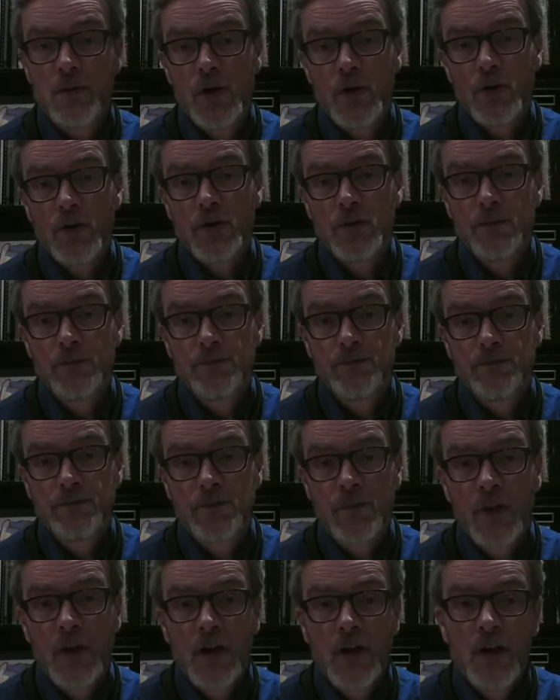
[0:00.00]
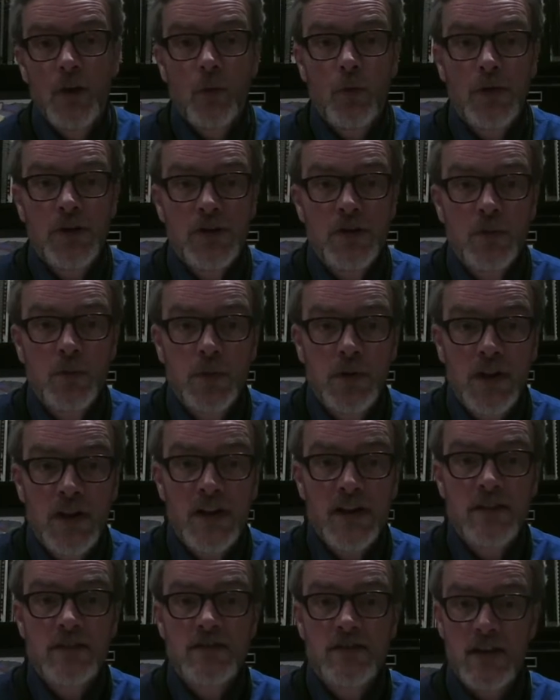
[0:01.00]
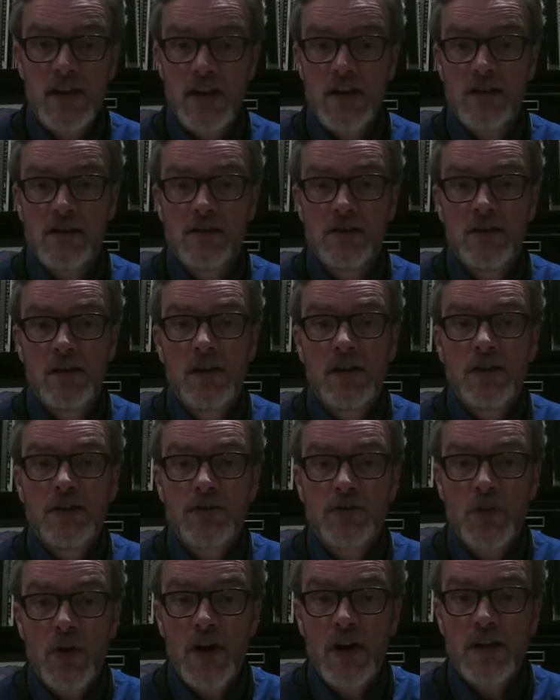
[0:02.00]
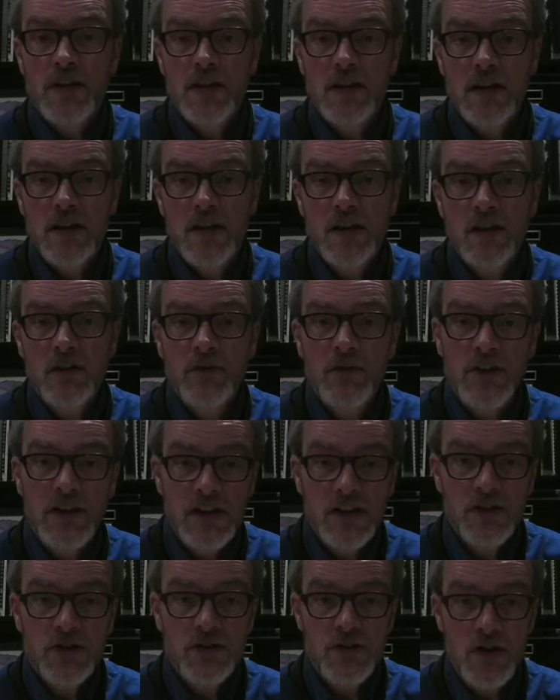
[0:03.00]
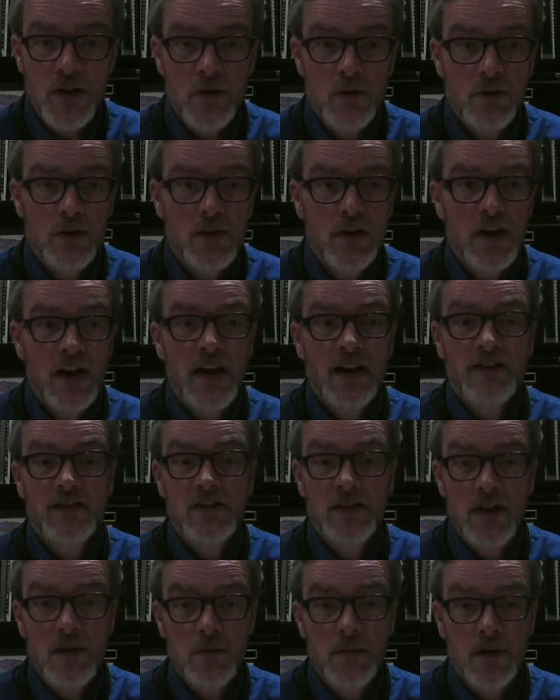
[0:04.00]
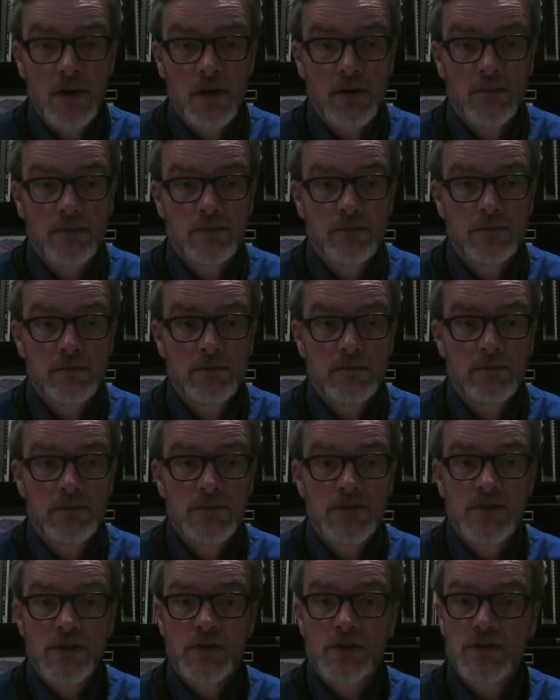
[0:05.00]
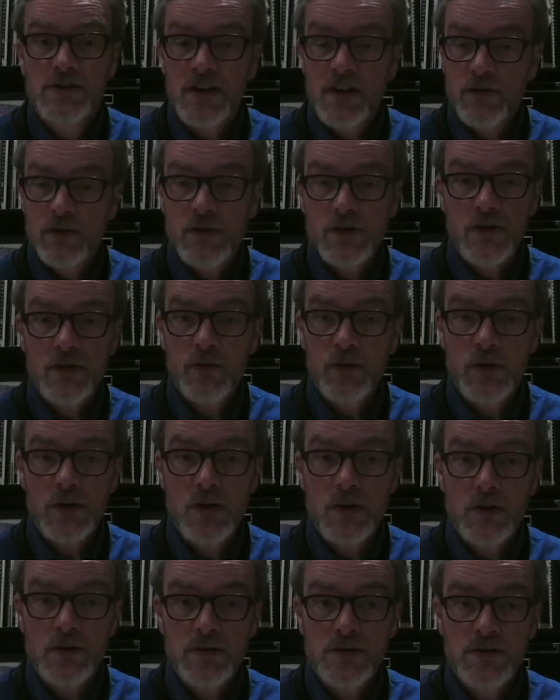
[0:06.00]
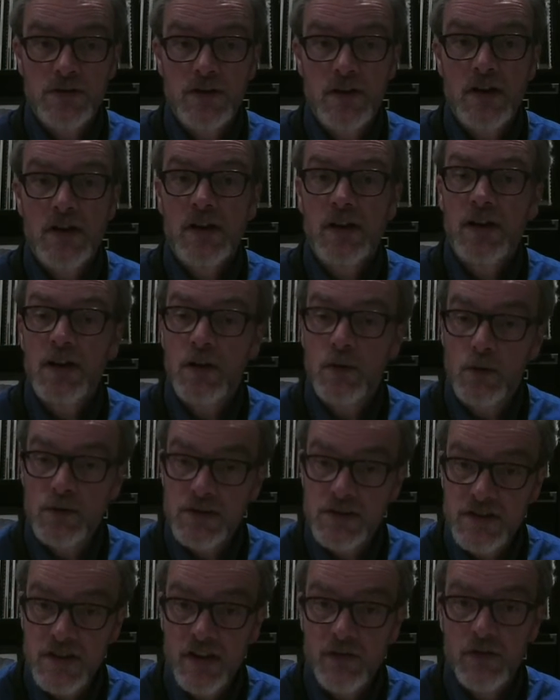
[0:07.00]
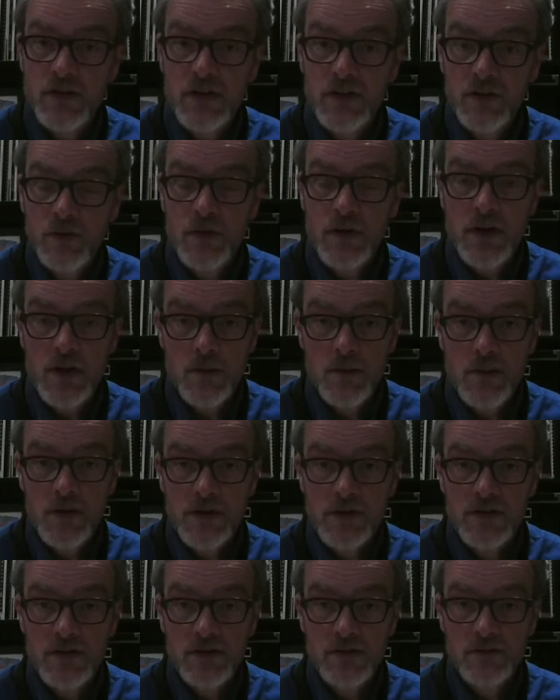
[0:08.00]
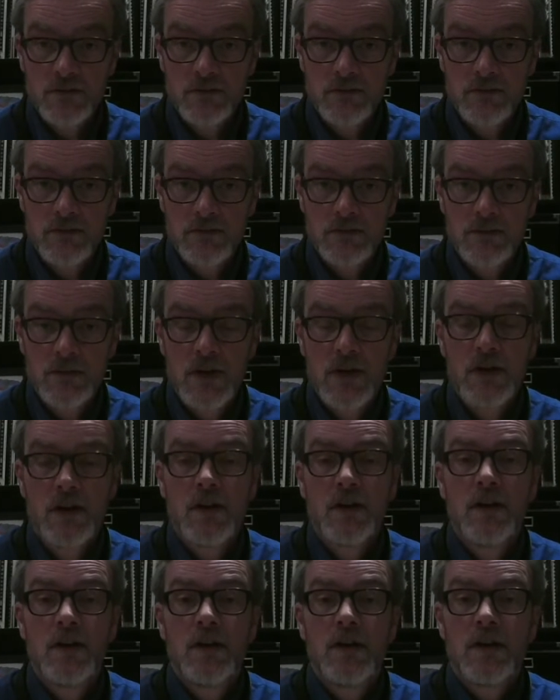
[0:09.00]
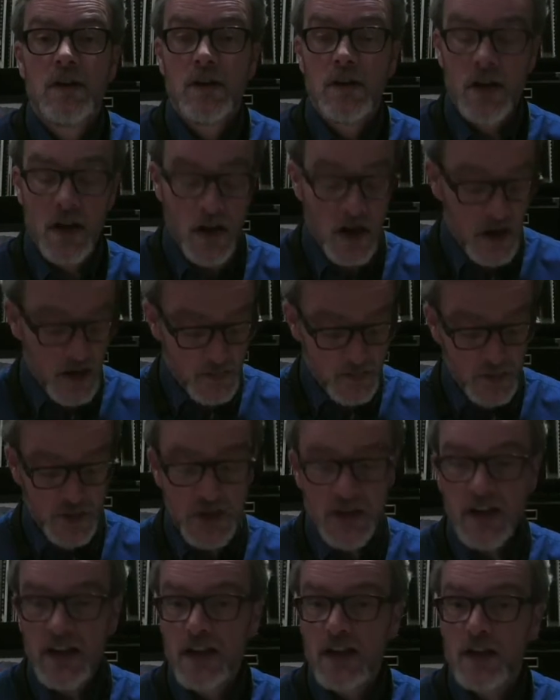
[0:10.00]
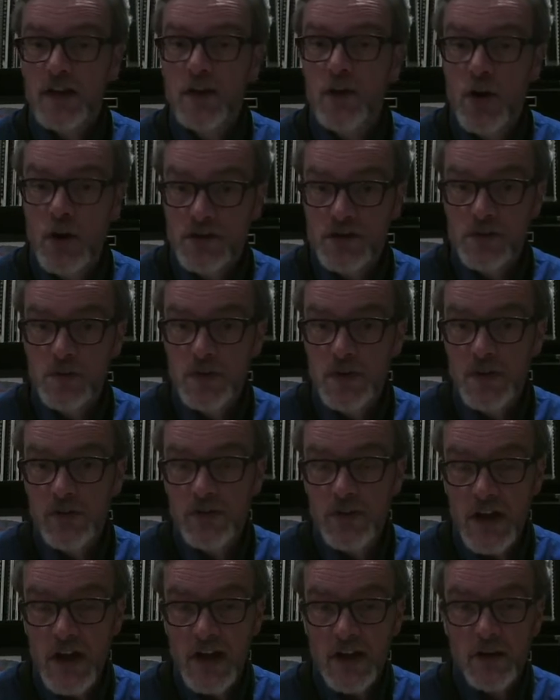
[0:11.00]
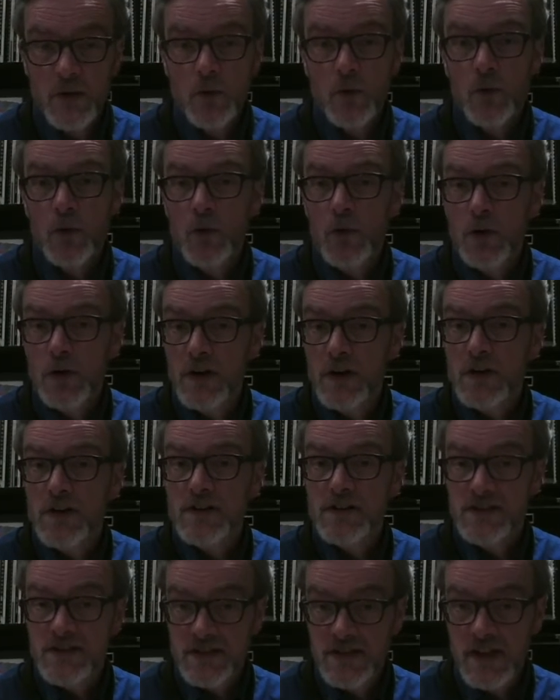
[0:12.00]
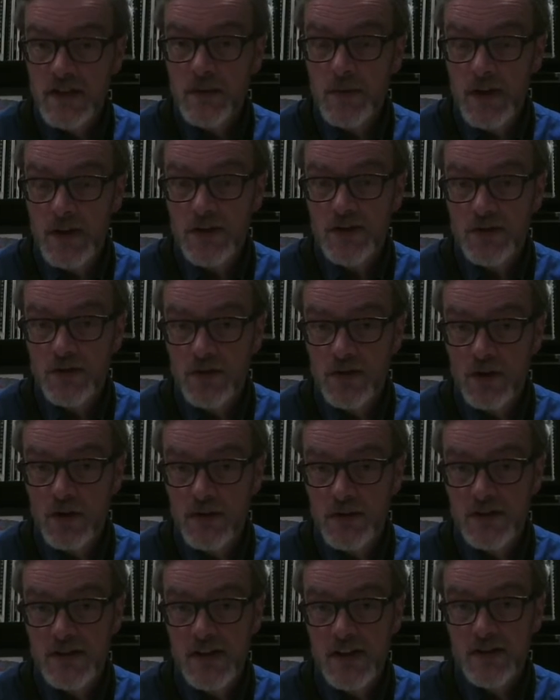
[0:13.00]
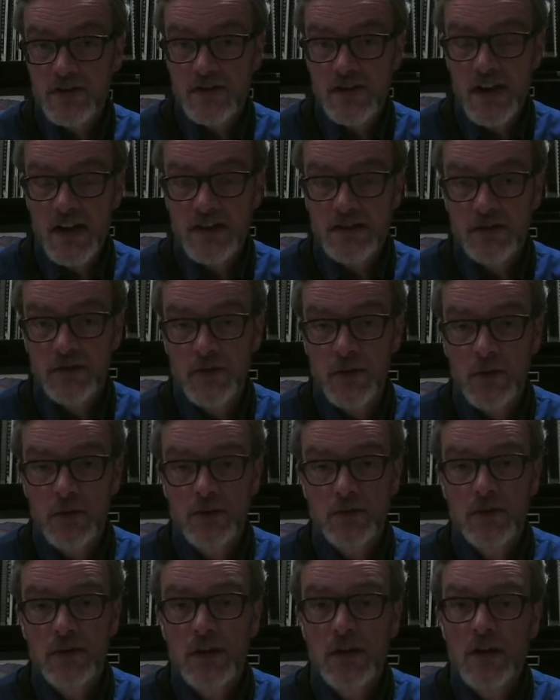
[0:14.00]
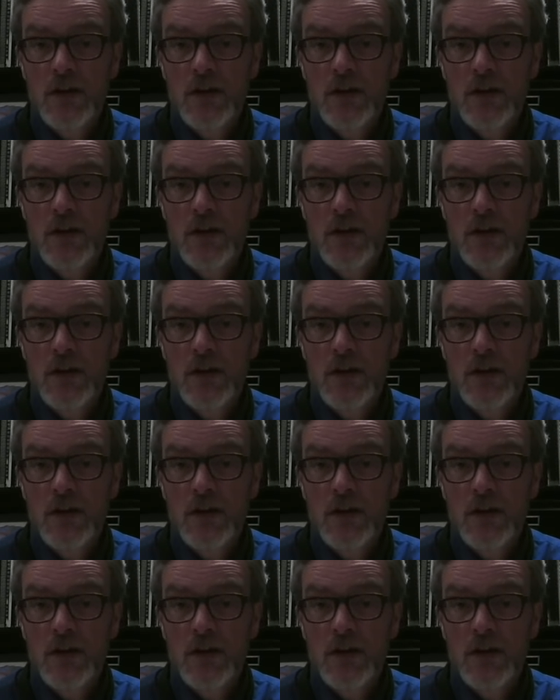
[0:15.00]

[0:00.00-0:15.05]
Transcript: mode. When you play the scale, try thinking of each note as a number. So seven different notes equals seven different numbers. I'm playing concert B flat or C major on the tenor saxophone.